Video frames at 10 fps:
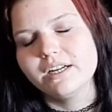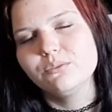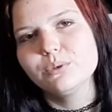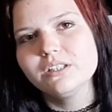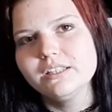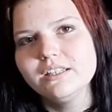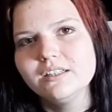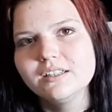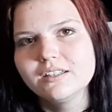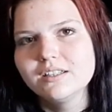And really,
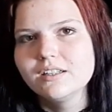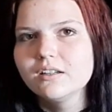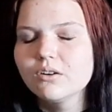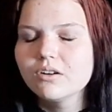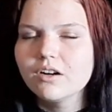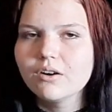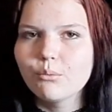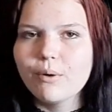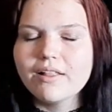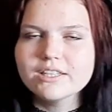
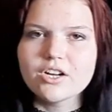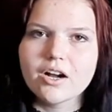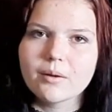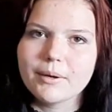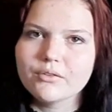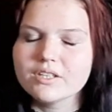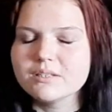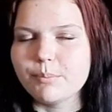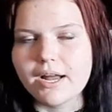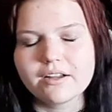while I talk about these
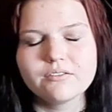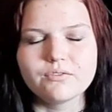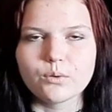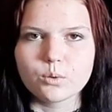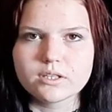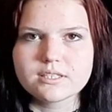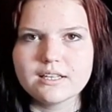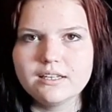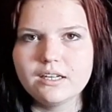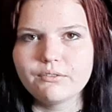back and forths
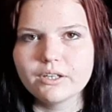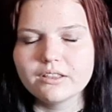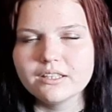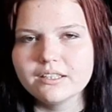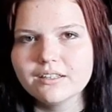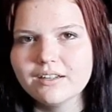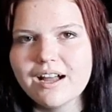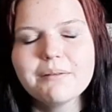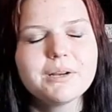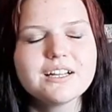and everything,
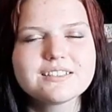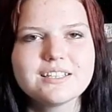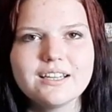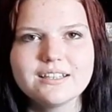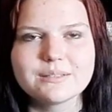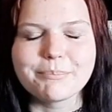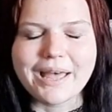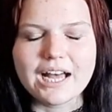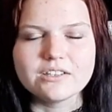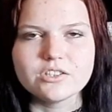I'm not saying it's
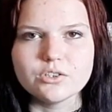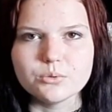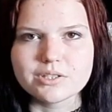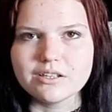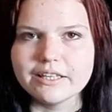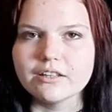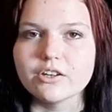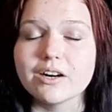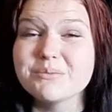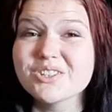bad to use clay
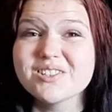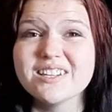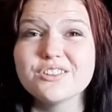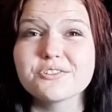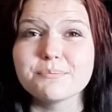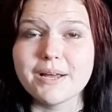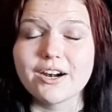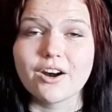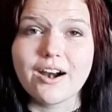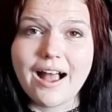litter. I'm just saying there's
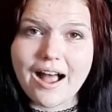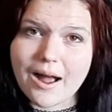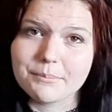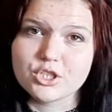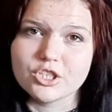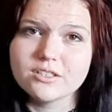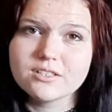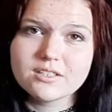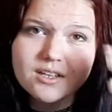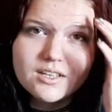better options.